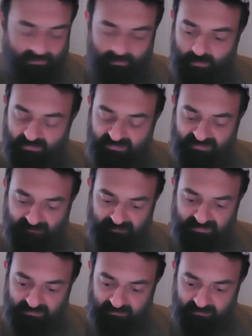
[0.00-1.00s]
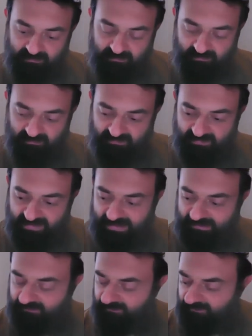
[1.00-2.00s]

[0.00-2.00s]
grow something, so that